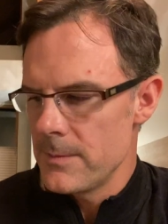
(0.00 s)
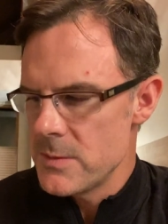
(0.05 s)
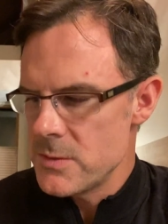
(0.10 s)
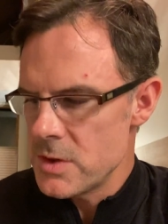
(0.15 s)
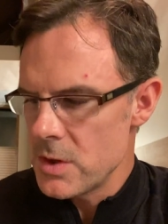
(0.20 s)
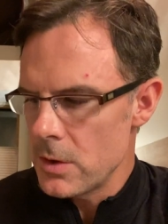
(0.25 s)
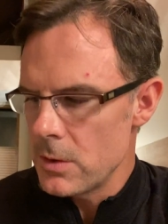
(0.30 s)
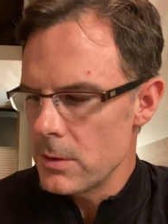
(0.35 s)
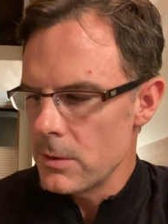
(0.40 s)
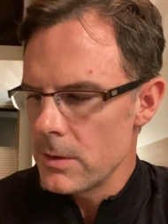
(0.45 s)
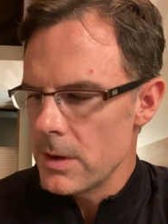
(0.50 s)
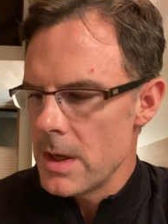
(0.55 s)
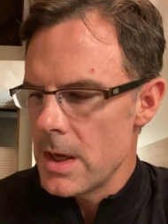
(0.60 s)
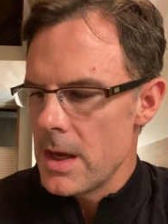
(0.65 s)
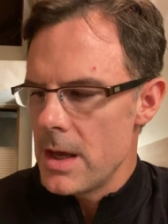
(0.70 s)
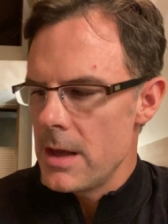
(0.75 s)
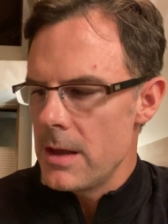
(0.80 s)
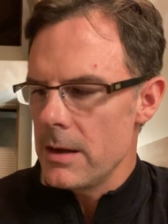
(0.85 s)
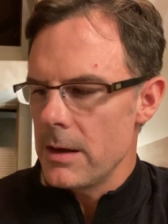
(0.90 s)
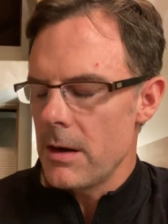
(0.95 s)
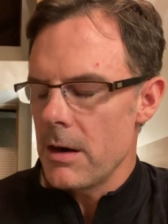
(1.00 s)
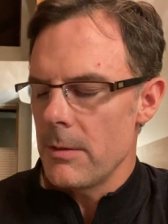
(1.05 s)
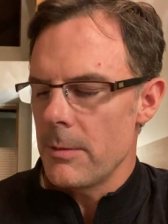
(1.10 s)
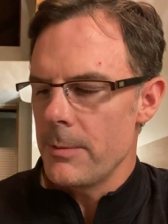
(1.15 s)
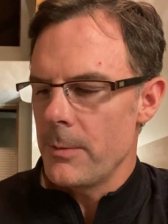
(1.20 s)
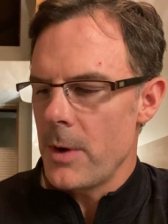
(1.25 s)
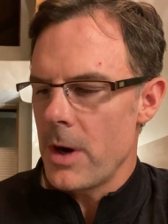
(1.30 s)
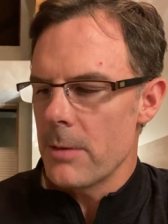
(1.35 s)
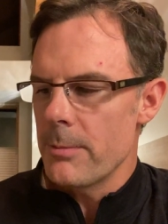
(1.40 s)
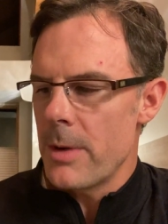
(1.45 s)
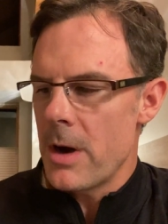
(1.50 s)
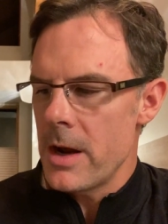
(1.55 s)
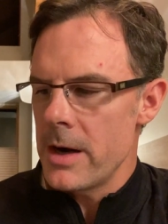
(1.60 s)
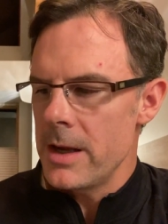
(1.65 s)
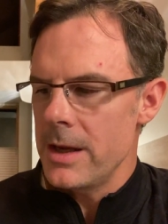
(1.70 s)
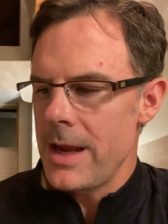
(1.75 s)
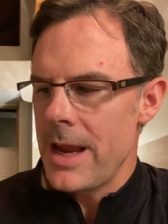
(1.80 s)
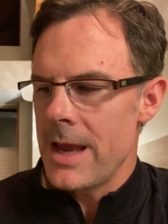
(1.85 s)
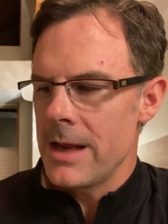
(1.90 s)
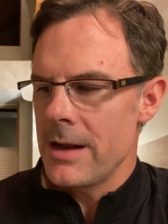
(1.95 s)
So car
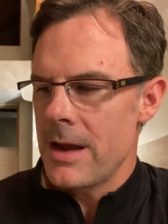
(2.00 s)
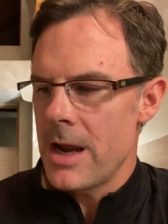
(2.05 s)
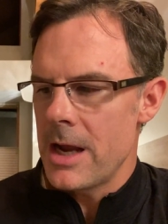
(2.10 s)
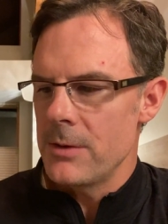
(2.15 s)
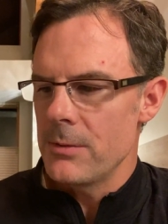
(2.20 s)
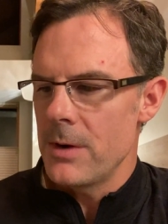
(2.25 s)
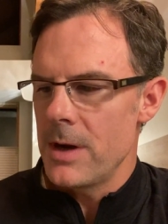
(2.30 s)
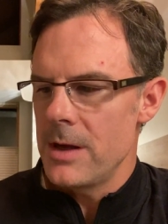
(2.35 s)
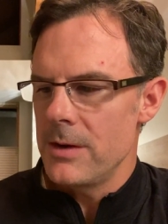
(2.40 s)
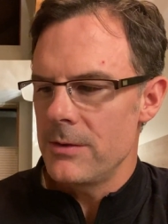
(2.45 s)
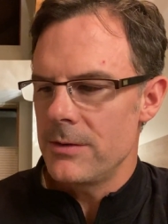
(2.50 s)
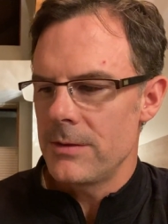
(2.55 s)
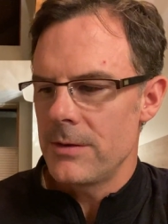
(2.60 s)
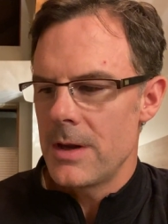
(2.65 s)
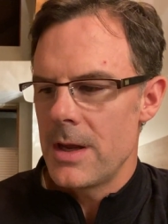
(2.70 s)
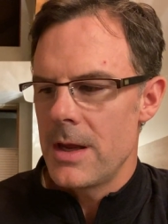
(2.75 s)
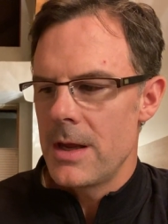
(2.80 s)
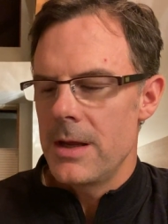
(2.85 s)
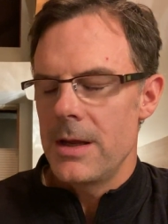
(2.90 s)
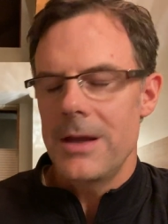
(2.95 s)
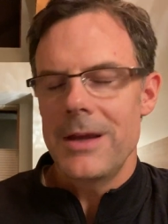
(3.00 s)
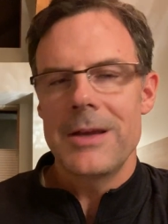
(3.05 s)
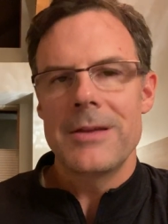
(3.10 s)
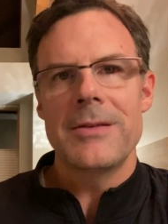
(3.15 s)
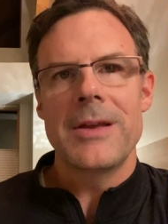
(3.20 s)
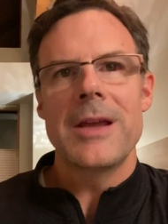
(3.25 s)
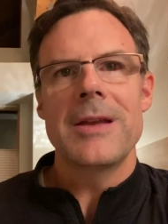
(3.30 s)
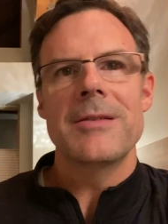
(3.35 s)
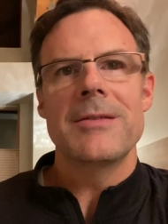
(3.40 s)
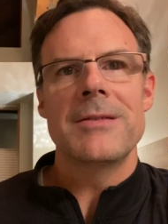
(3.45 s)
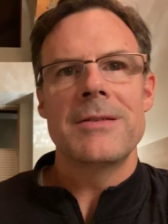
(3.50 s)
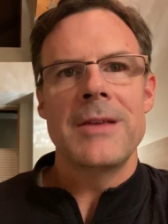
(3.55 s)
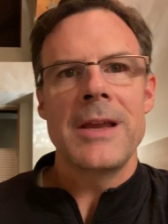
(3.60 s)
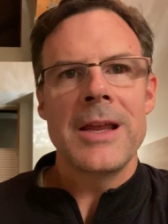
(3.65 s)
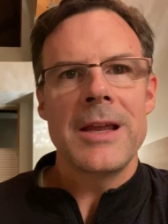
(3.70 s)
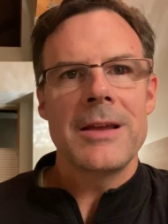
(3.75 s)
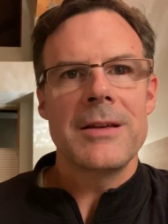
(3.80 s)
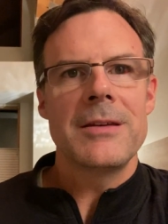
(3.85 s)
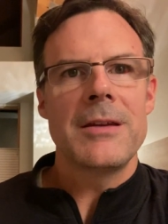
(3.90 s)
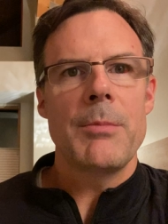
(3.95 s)
carbonic anhydrase is a
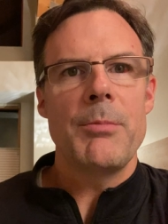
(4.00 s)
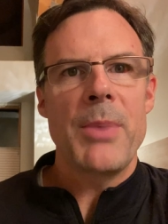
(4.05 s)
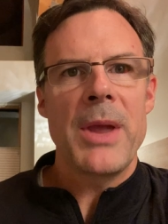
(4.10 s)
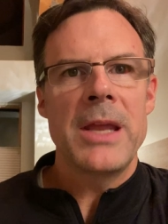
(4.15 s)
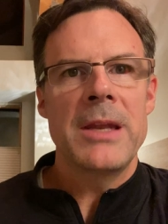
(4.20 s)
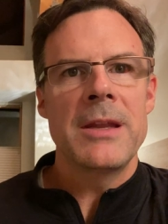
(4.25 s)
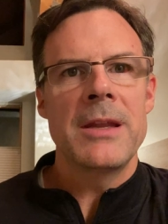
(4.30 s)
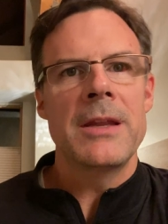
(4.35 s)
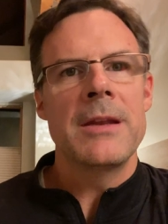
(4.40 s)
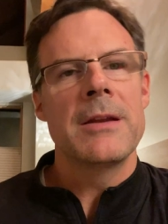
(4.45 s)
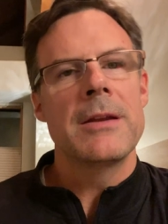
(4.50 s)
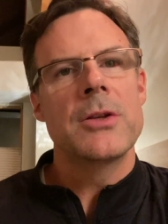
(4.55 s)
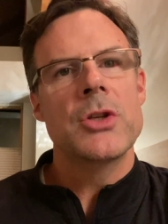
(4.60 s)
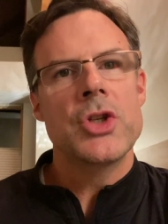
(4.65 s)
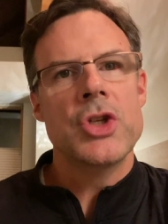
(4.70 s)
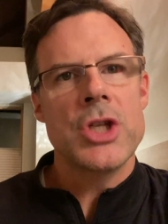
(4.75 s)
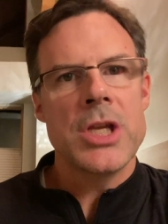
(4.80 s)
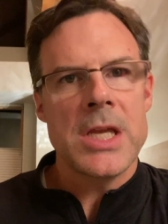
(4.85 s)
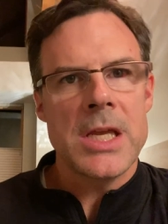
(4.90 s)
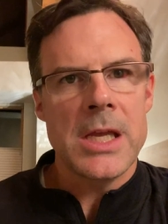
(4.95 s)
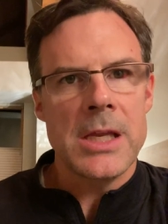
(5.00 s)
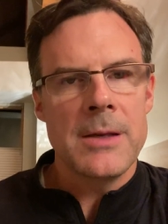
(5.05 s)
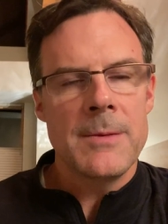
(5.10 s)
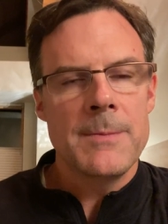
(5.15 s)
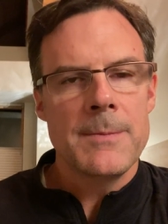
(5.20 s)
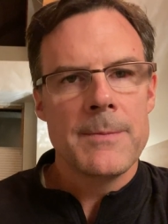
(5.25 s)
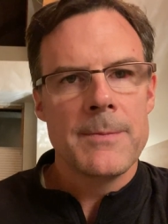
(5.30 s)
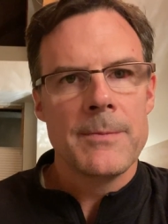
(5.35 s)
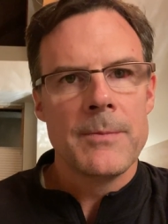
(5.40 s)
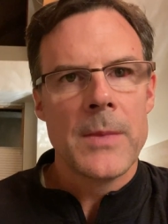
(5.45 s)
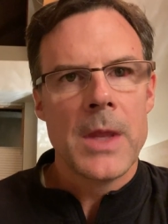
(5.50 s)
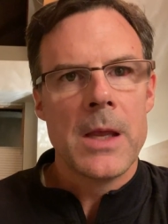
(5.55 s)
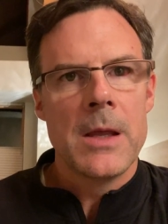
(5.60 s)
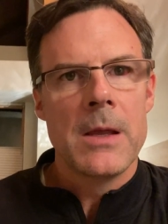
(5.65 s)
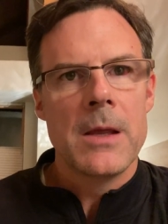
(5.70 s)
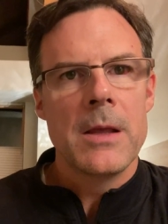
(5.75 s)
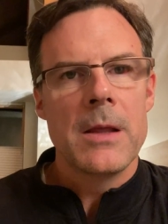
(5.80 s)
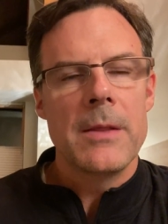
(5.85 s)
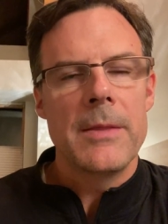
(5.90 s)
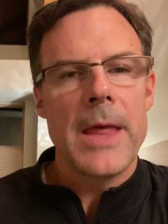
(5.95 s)
zinc-dependent gene
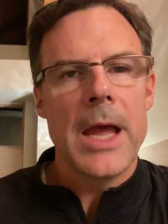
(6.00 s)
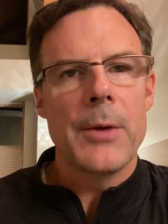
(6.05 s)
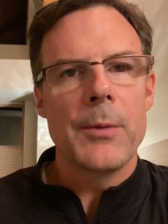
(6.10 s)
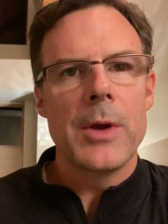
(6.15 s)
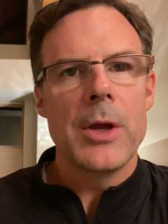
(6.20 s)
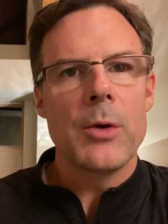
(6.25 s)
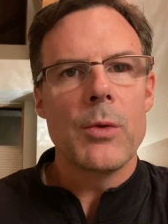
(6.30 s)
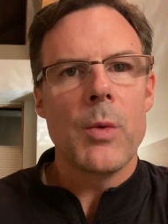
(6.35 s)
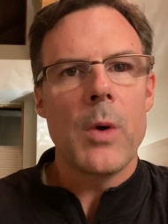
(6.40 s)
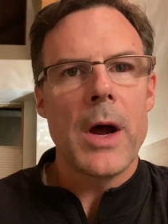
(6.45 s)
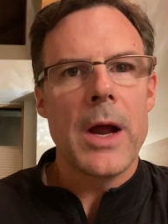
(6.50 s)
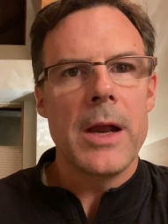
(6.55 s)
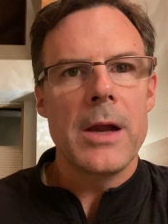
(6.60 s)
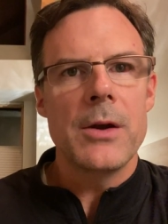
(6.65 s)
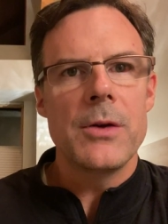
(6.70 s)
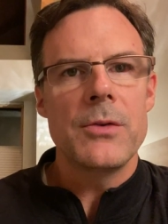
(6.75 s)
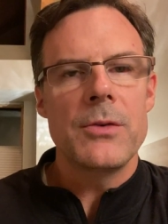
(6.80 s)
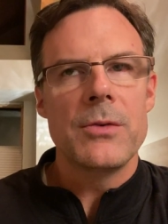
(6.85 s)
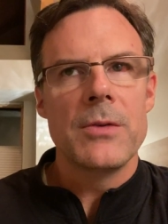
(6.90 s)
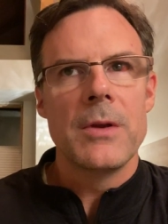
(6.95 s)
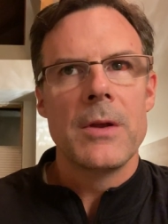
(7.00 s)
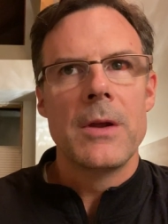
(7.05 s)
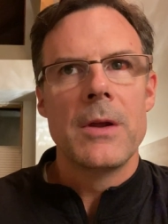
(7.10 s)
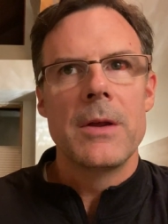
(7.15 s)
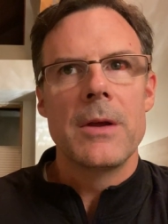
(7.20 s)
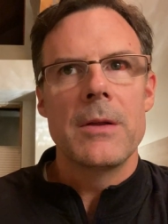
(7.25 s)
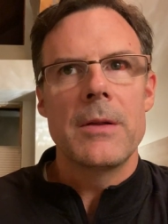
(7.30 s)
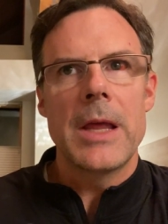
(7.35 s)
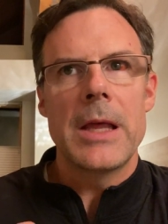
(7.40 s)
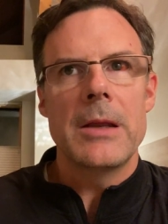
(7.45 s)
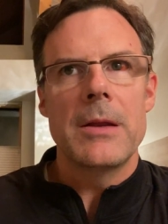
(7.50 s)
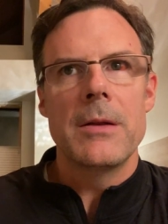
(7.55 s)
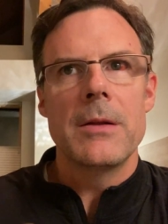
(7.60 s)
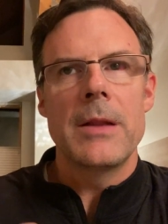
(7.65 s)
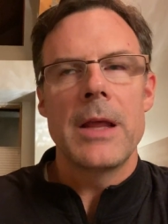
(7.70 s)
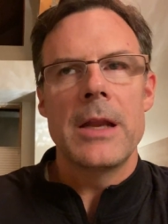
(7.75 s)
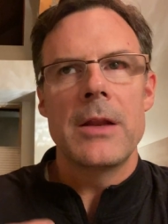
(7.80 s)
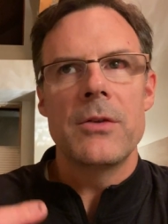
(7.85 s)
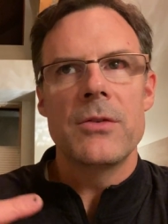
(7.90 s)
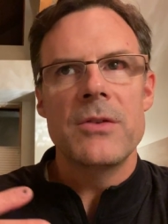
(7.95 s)
that requires that
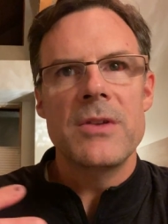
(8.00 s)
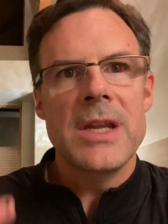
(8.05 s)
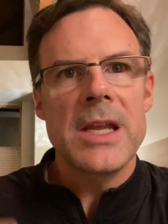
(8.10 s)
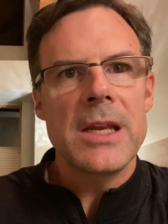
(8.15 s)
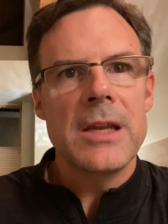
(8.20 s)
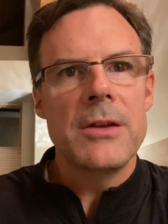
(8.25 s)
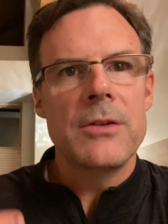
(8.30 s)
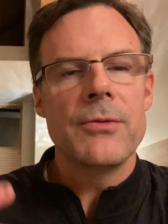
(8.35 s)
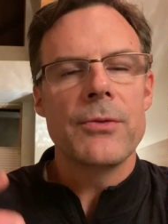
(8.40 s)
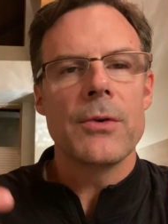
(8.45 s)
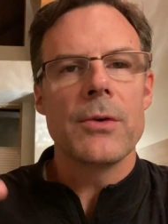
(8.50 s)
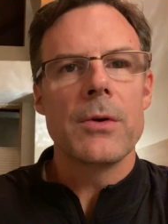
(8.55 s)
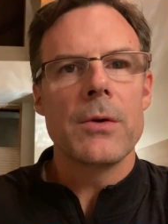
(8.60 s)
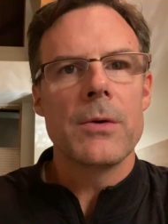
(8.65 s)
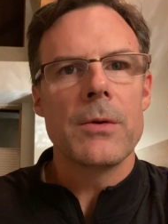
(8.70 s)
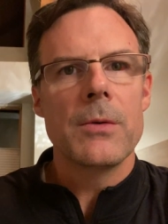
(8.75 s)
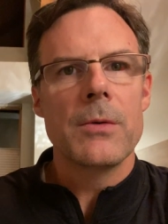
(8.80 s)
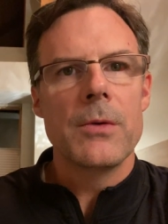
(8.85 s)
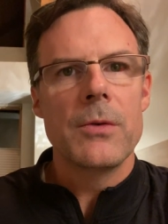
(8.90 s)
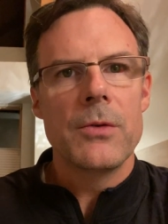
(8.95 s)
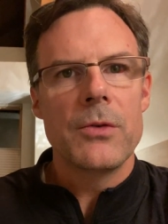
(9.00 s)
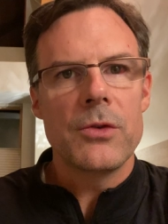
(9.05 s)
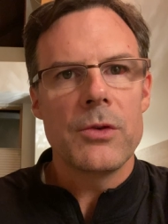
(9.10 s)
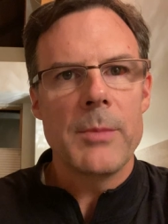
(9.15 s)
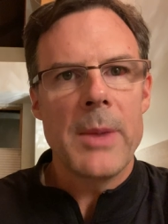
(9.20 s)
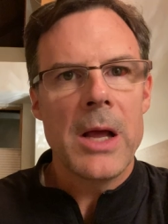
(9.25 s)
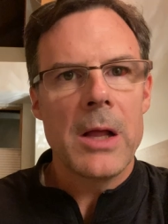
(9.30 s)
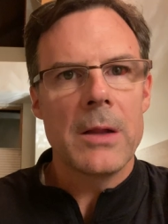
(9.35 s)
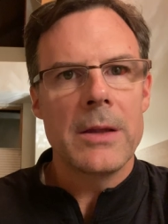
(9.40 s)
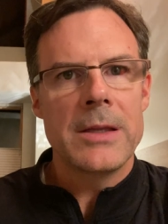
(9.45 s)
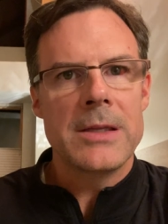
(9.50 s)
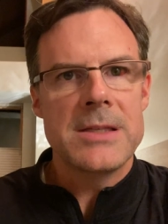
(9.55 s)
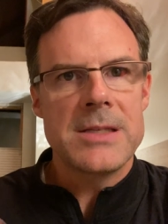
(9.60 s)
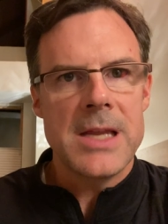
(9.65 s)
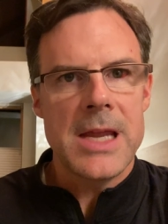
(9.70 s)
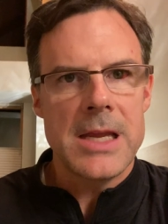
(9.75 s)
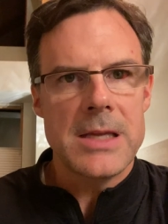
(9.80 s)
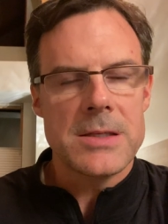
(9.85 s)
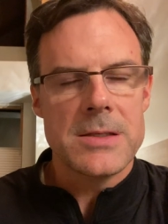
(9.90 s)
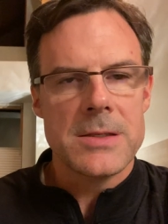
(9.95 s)
that is needed for smell and
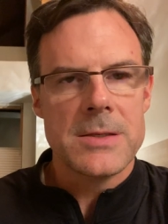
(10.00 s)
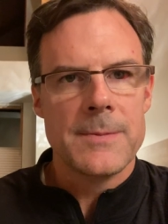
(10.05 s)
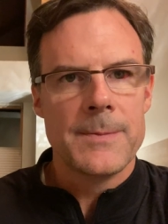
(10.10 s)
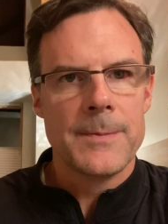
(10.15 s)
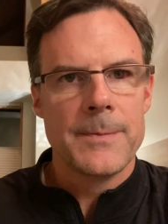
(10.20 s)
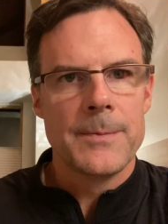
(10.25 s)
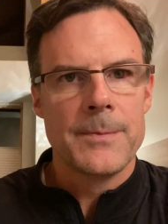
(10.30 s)
taste.